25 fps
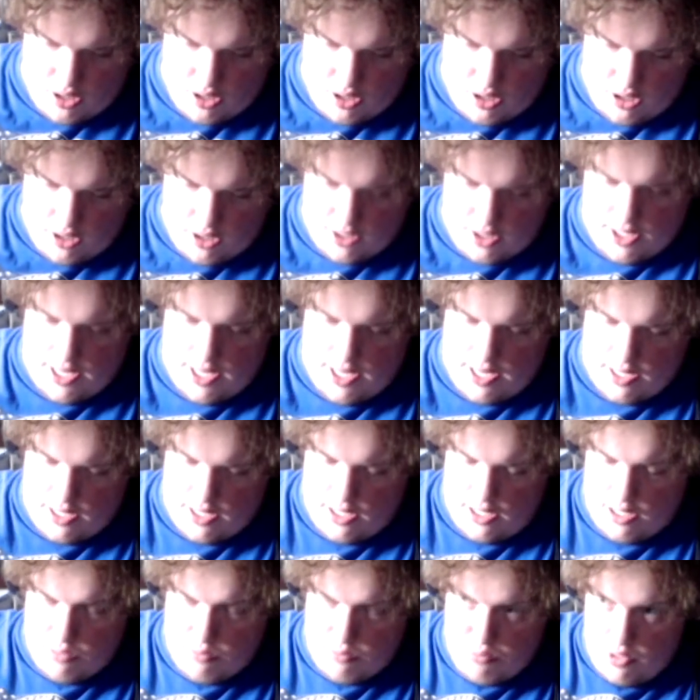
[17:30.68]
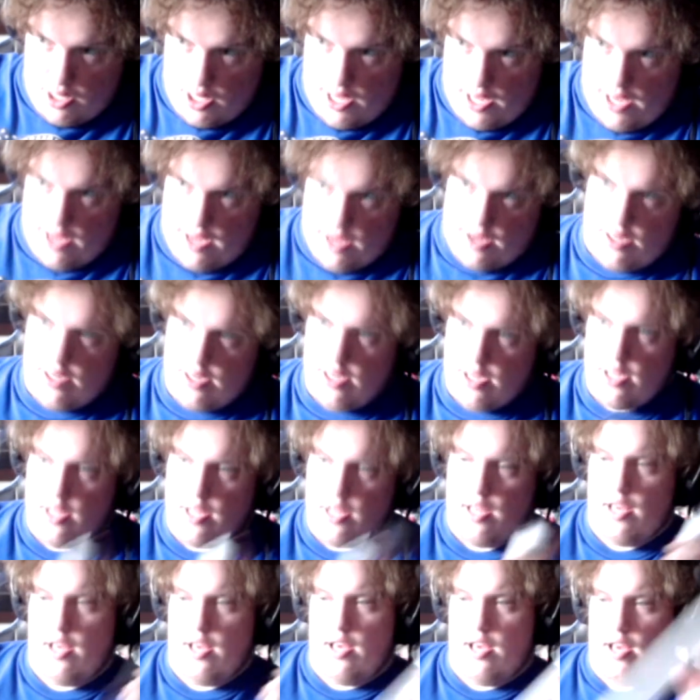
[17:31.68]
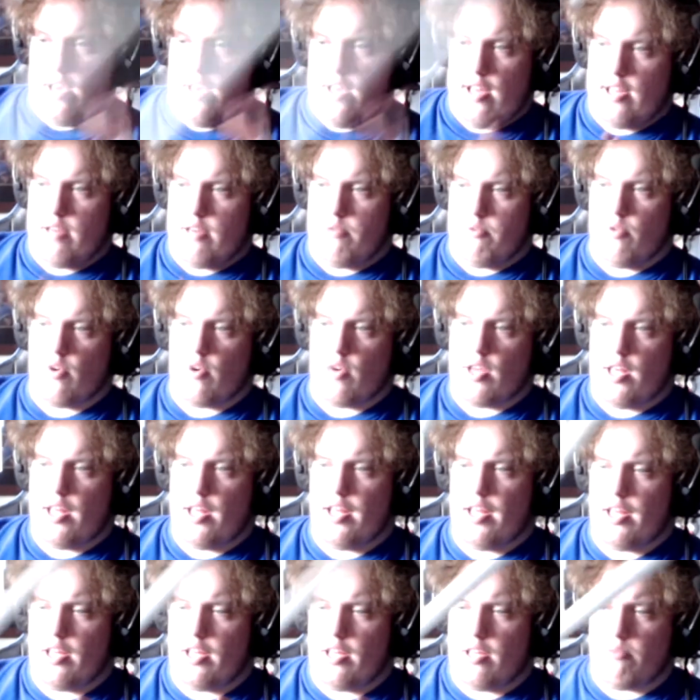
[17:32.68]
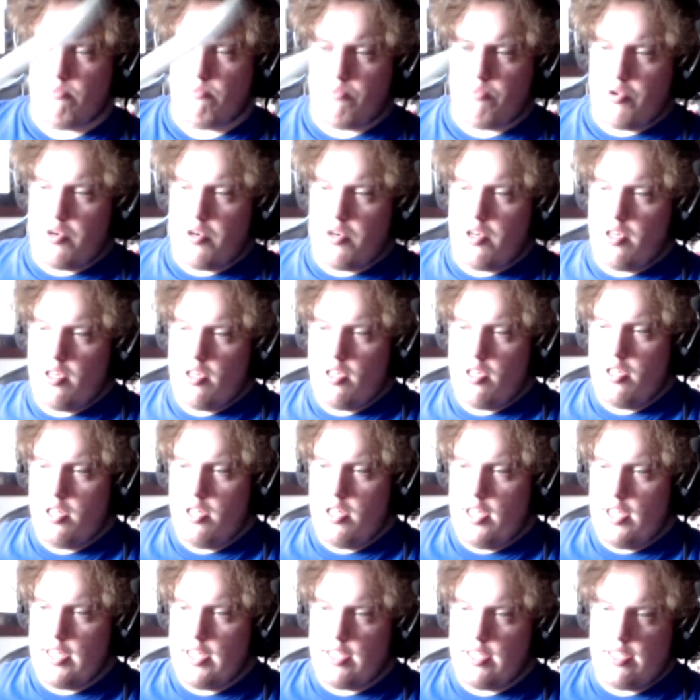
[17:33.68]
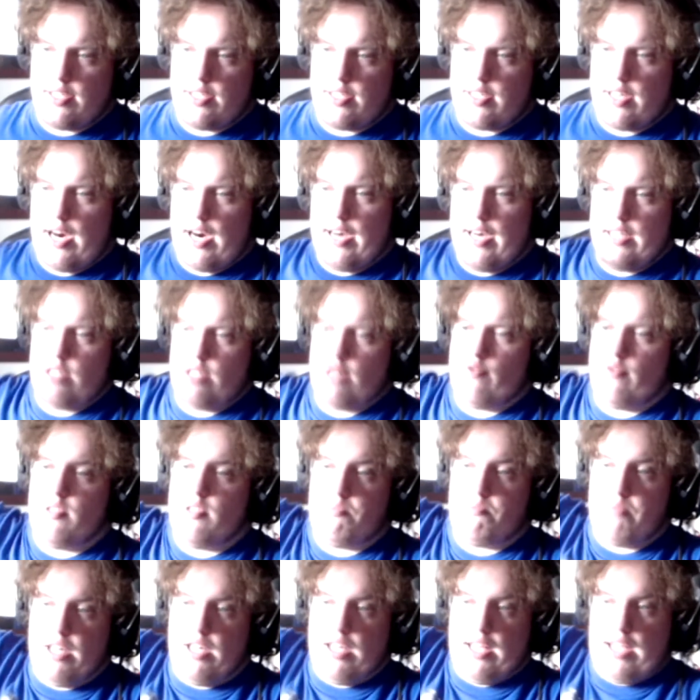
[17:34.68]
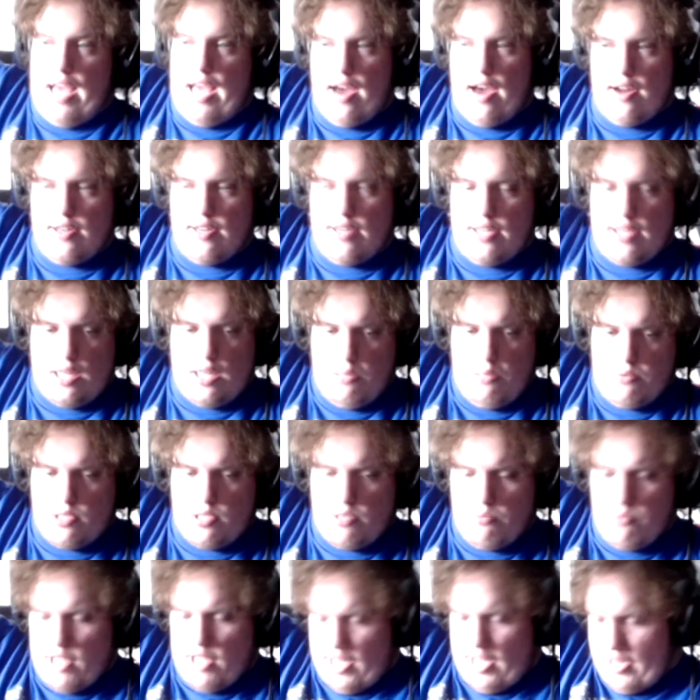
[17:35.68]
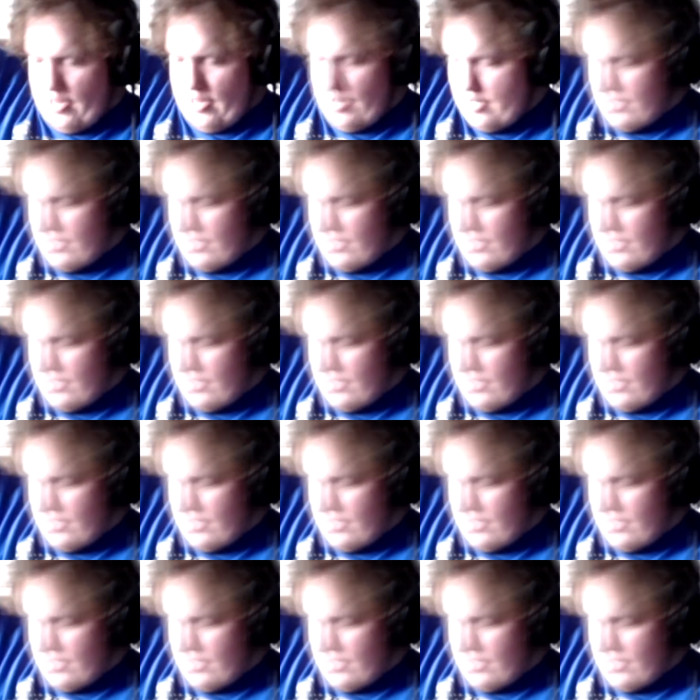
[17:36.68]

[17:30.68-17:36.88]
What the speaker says: on the end of your blade, and it will keep the insides from spilling out. It keeps the blade